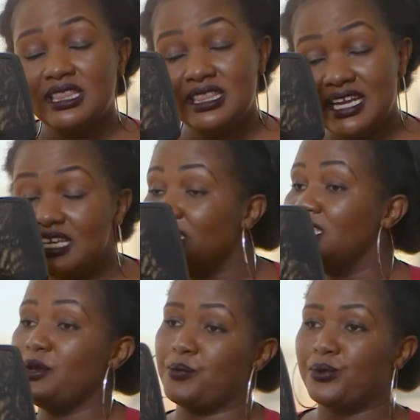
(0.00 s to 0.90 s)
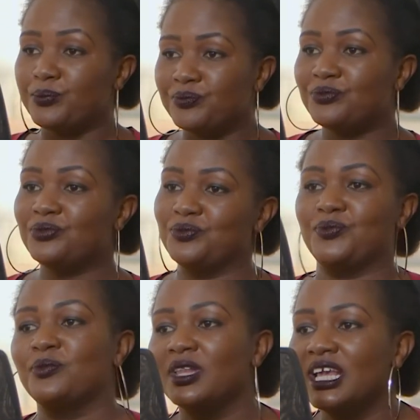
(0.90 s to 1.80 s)
The next tip
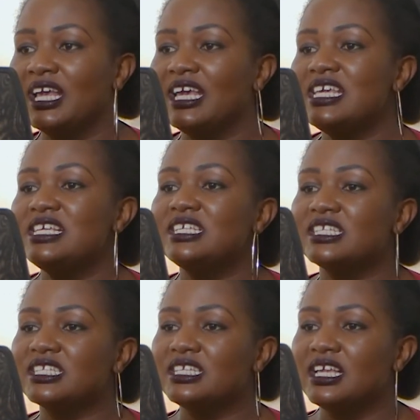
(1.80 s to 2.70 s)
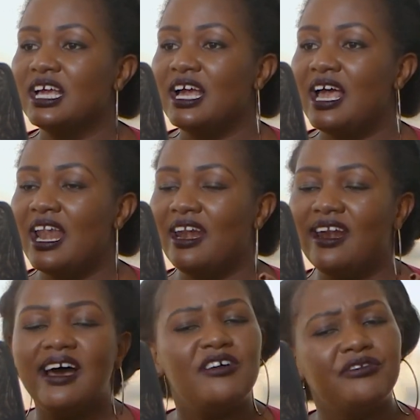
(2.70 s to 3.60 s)
is
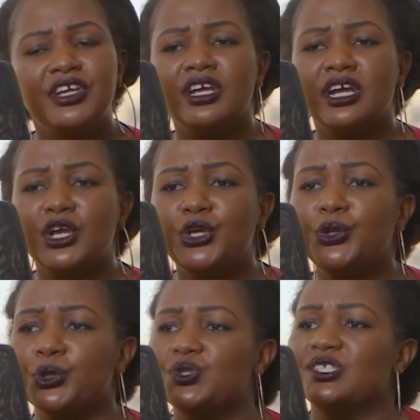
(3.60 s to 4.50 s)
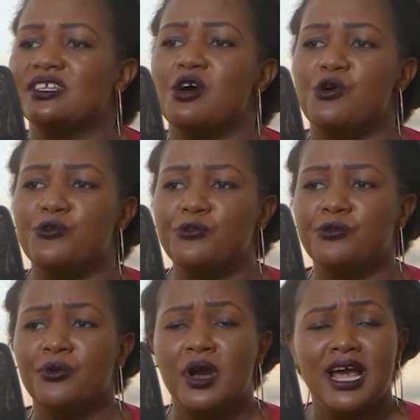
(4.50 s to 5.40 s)
loving
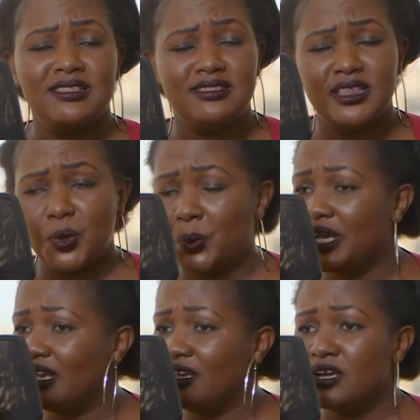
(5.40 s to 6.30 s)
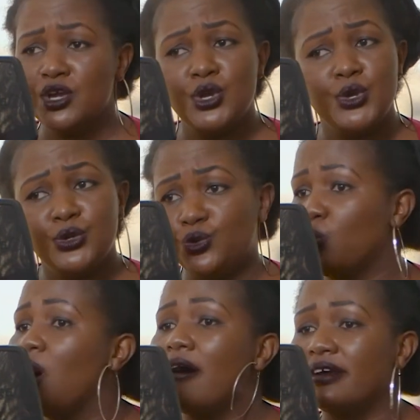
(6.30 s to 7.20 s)
yourself the way
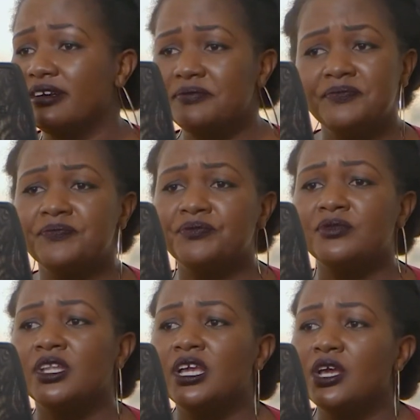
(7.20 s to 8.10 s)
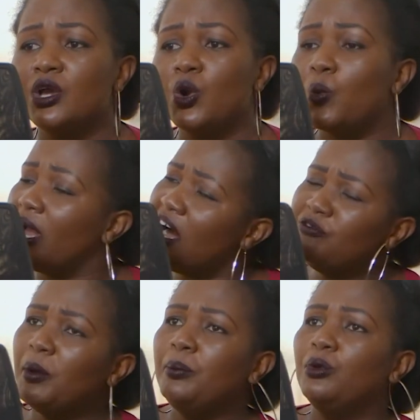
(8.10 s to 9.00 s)
you are. We
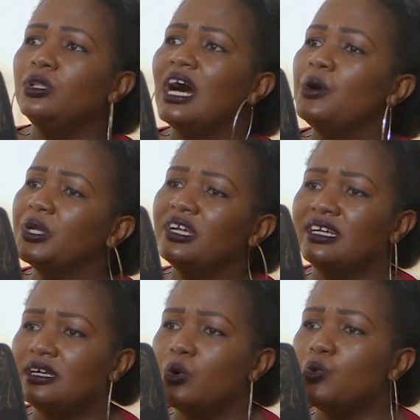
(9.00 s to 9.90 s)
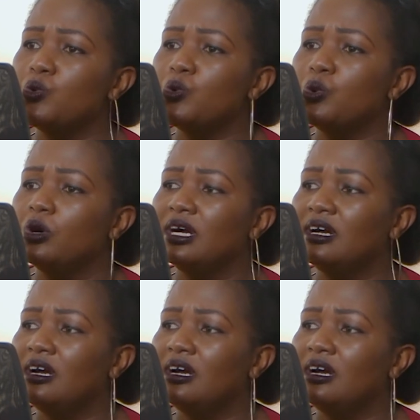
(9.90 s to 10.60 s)
have people out here who